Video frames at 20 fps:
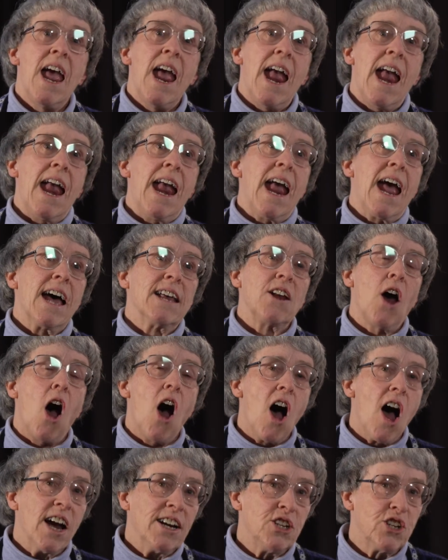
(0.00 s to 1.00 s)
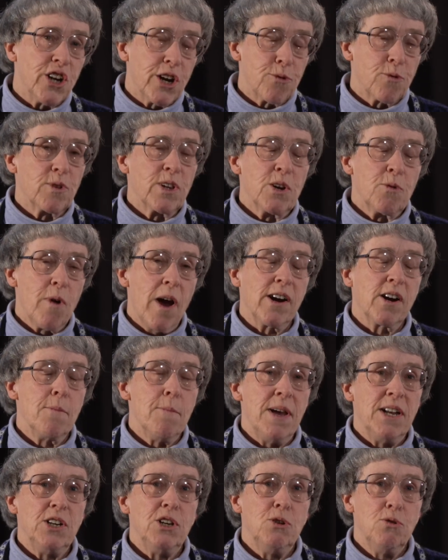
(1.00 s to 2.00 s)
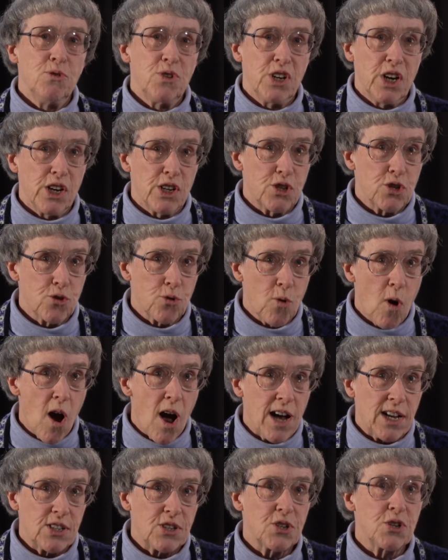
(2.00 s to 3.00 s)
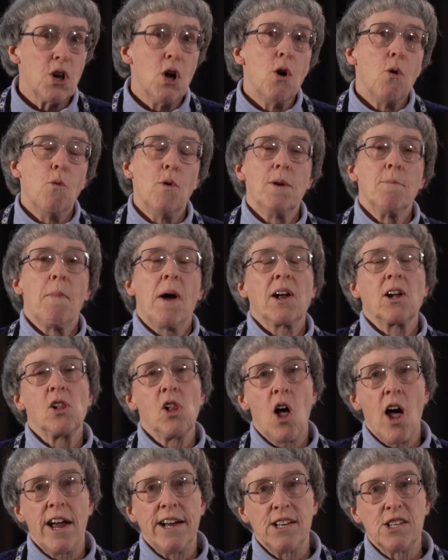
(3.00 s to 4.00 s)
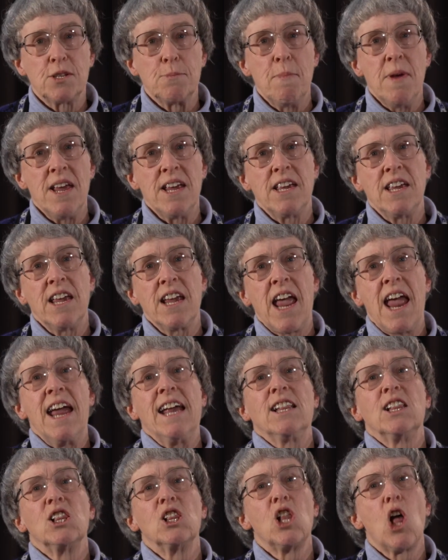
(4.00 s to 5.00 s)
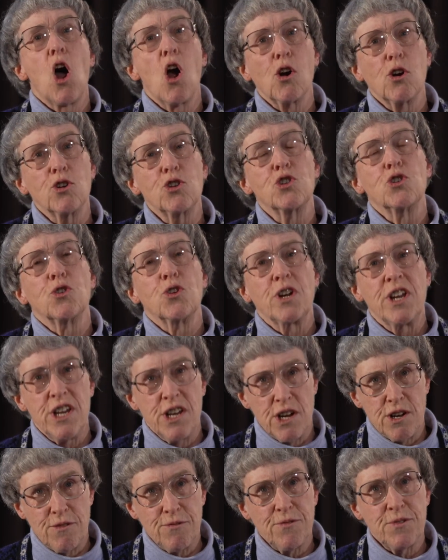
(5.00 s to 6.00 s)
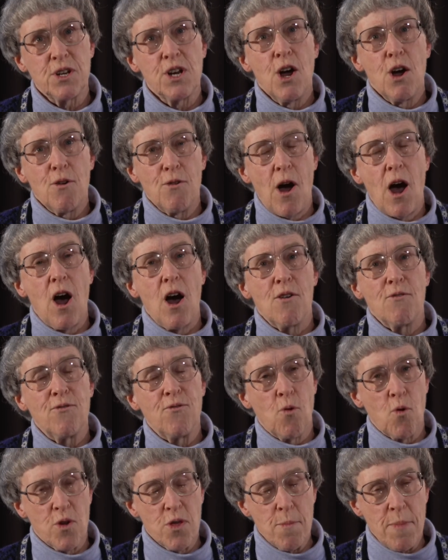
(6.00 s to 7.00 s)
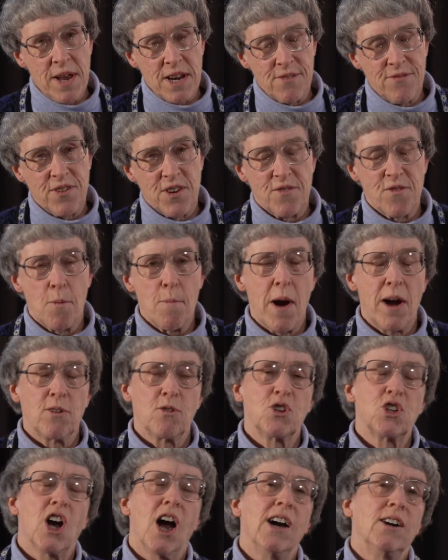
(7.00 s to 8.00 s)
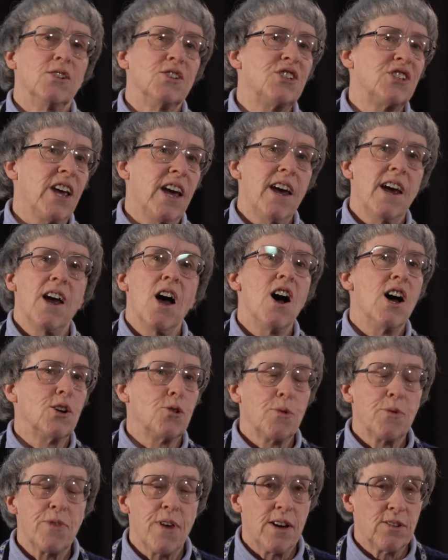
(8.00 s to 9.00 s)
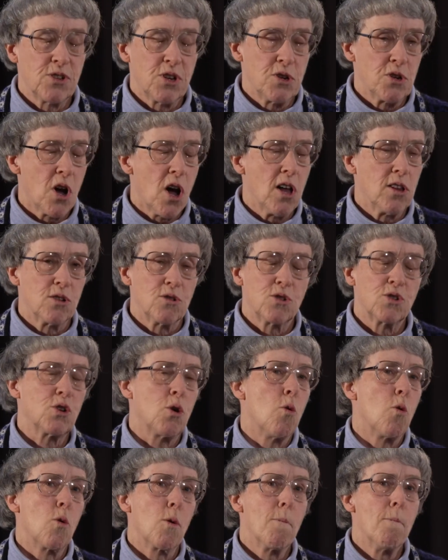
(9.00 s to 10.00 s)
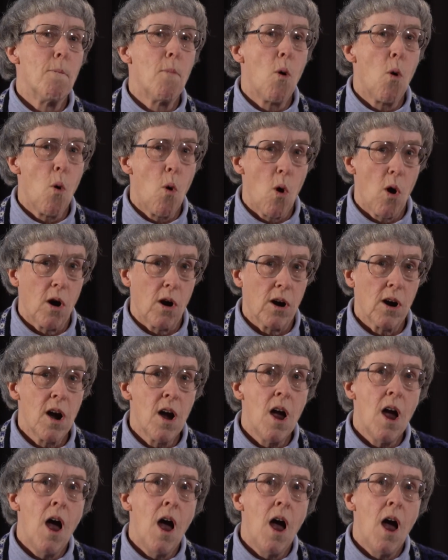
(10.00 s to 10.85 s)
And I generally recommend using a trust when my client is making a larger gift for the benefit of a minor child, say $100,000 or more.